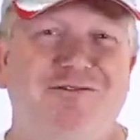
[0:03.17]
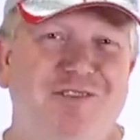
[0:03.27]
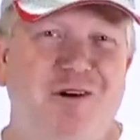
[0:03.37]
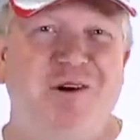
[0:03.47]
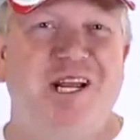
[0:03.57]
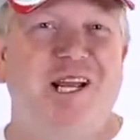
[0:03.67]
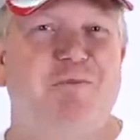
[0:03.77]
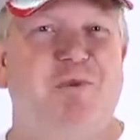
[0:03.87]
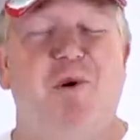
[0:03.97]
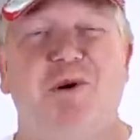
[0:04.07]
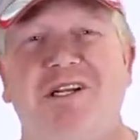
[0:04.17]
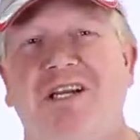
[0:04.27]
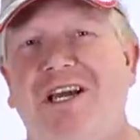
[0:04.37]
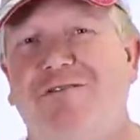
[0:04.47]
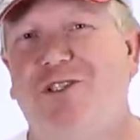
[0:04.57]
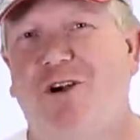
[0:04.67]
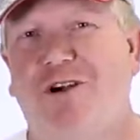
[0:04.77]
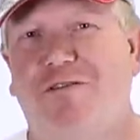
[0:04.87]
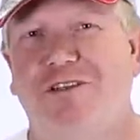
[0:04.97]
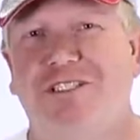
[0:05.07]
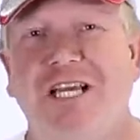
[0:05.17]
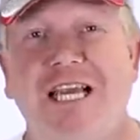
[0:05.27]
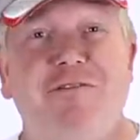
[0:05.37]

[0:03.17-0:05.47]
very important photographers.